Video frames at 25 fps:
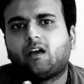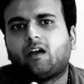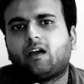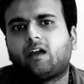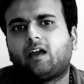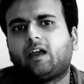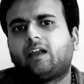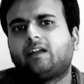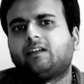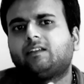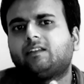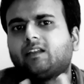
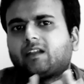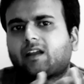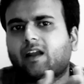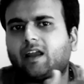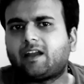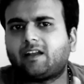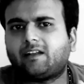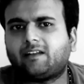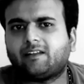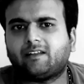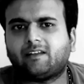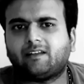And the
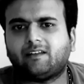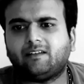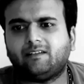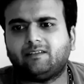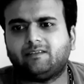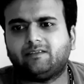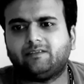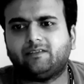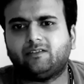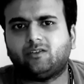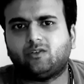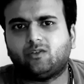writer
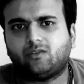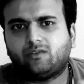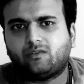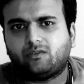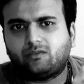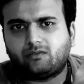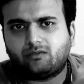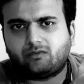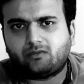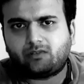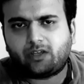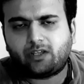
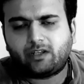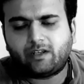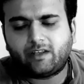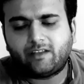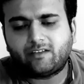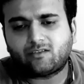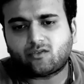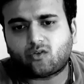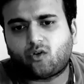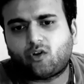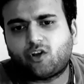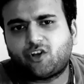in
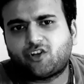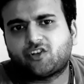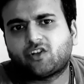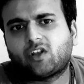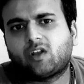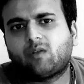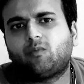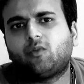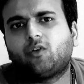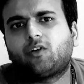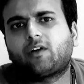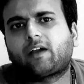his
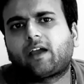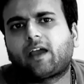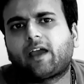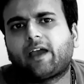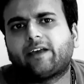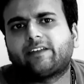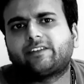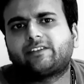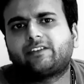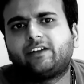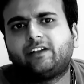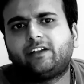original book
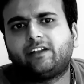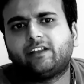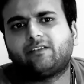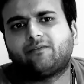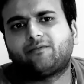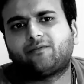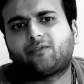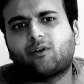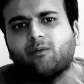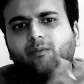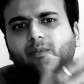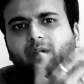has written
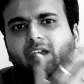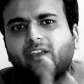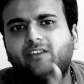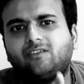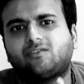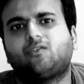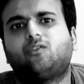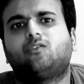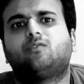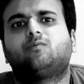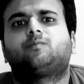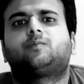from his
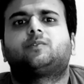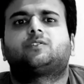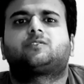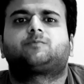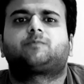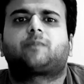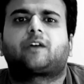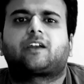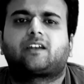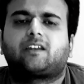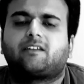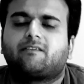own
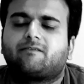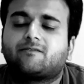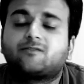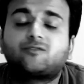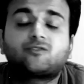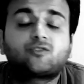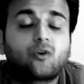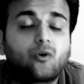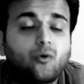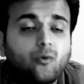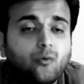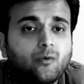perspective.
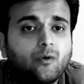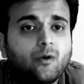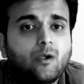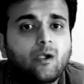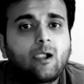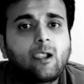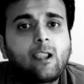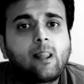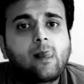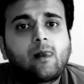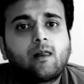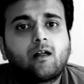So
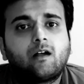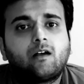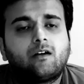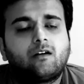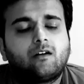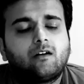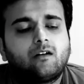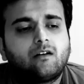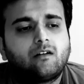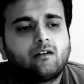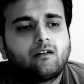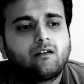
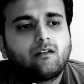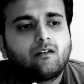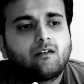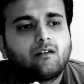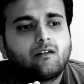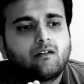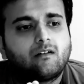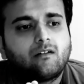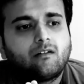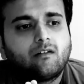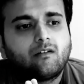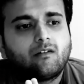
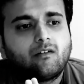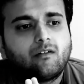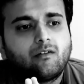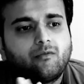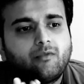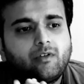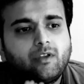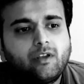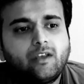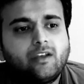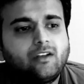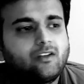
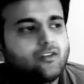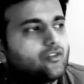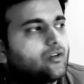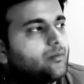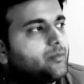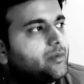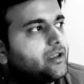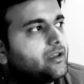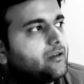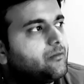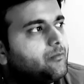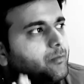we need
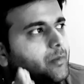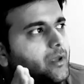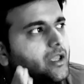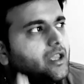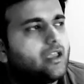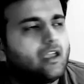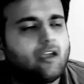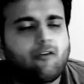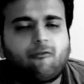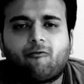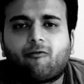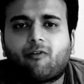to
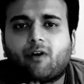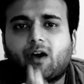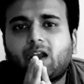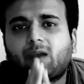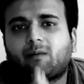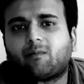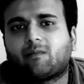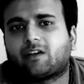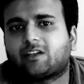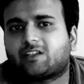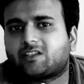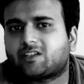be very
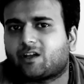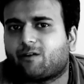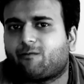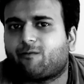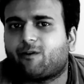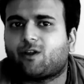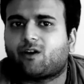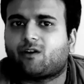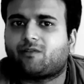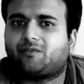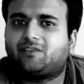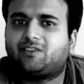much
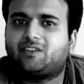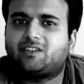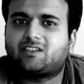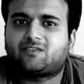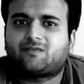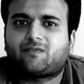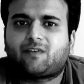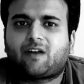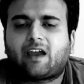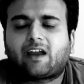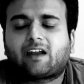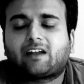aware of this
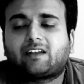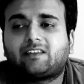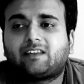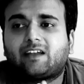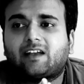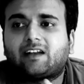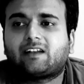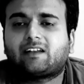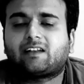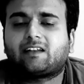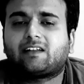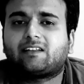fact,
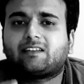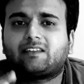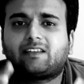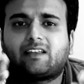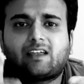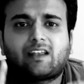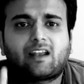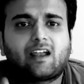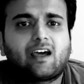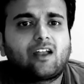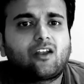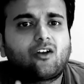that
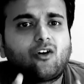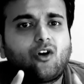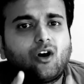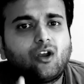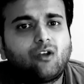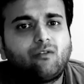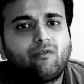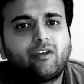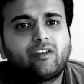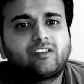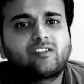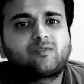there are
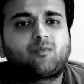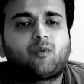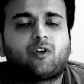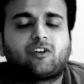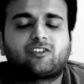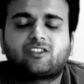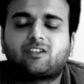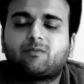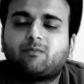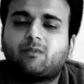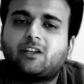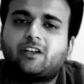always
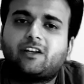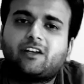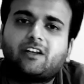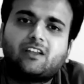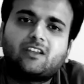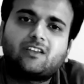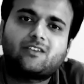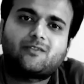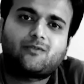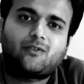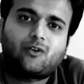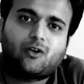
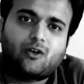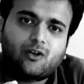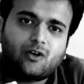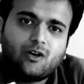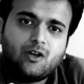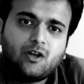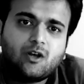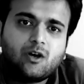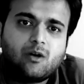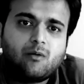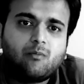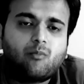possibilities
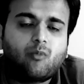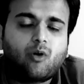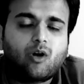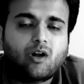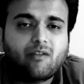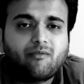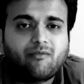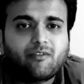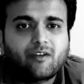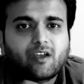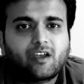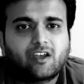for
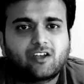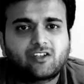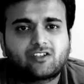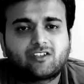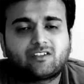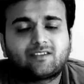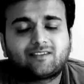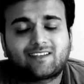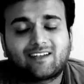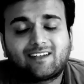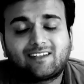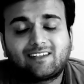
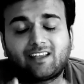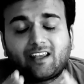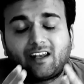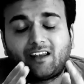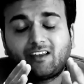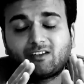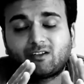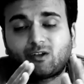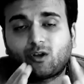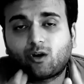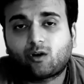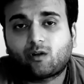modifications, and there
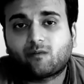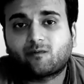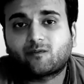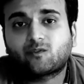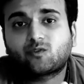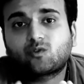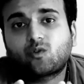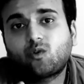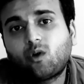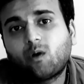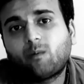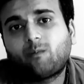is a lot of
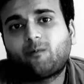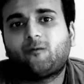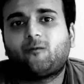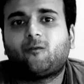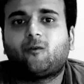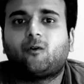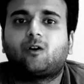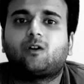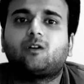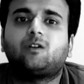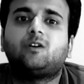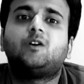scope
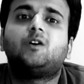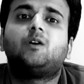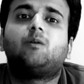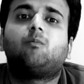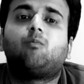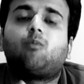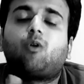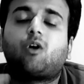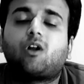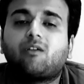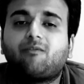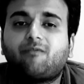for
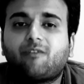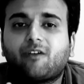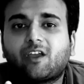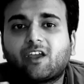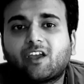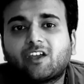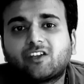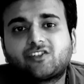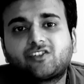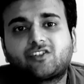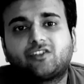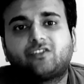
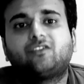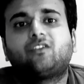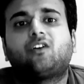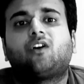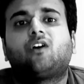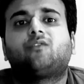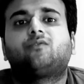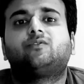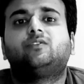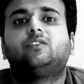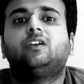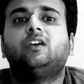modification
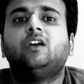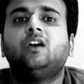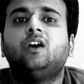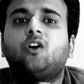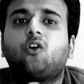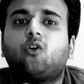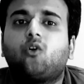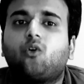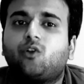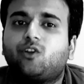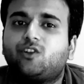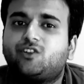of the
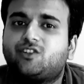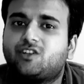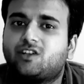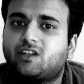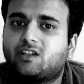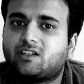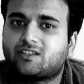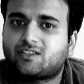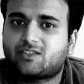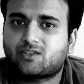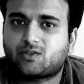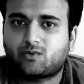
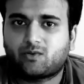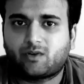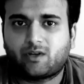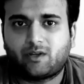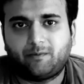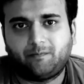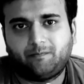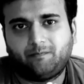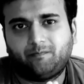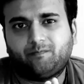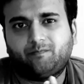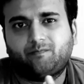original story.
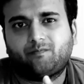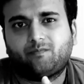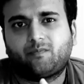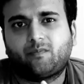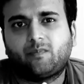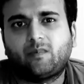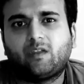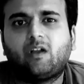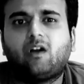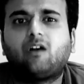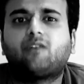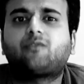
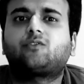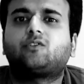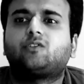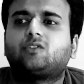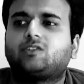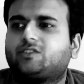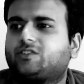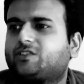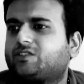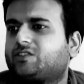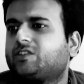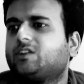Of
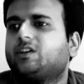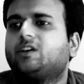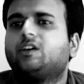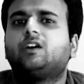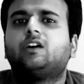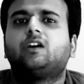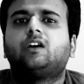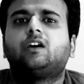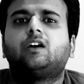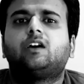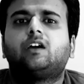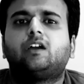course,
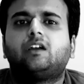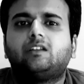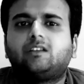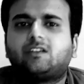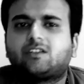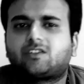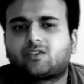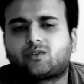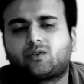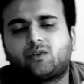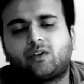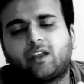
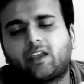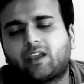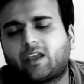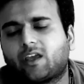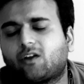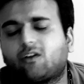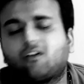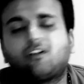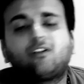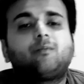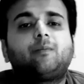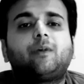the story
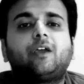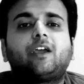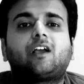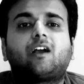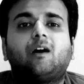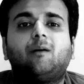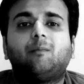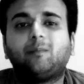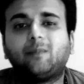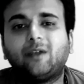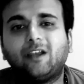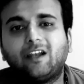cannot be
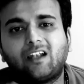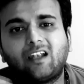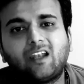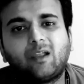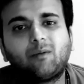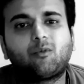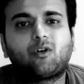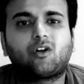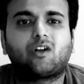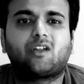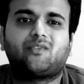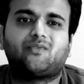completely
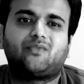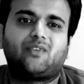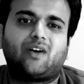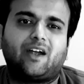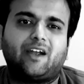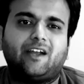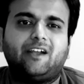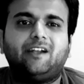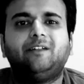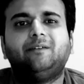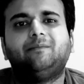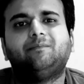
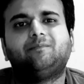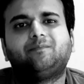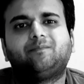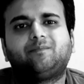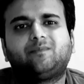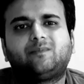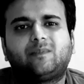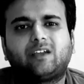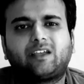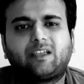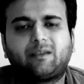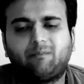modified.
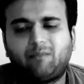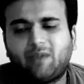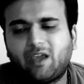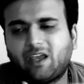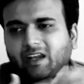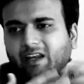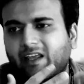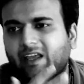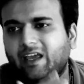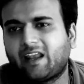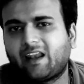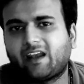The
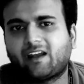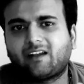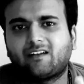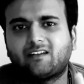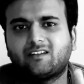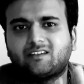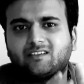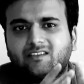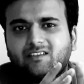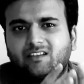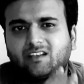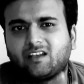main
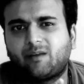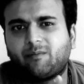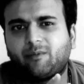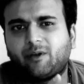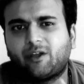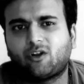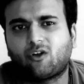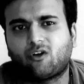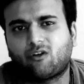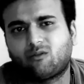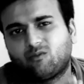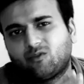characters
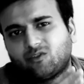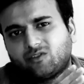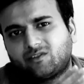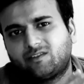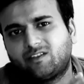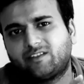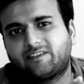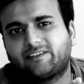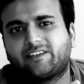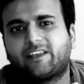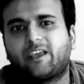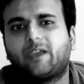remain almost
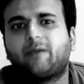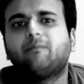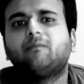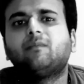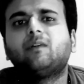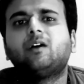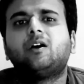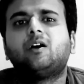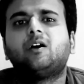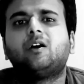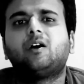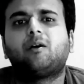the
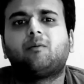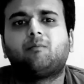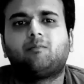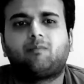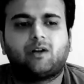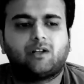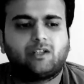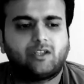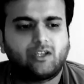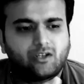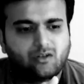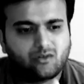same,
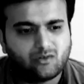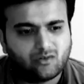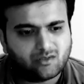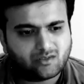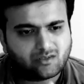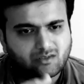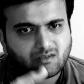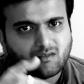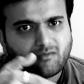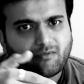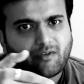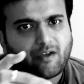but the
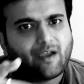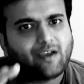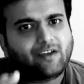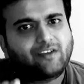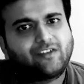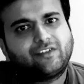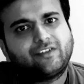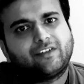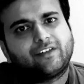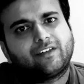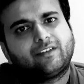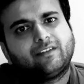course of
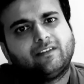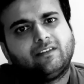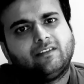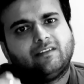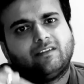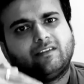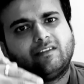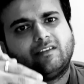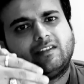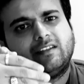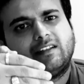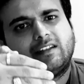
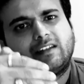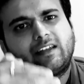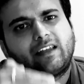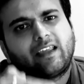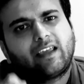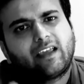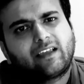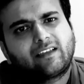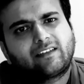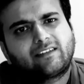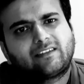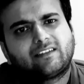action
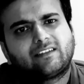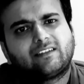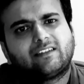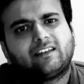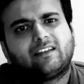takes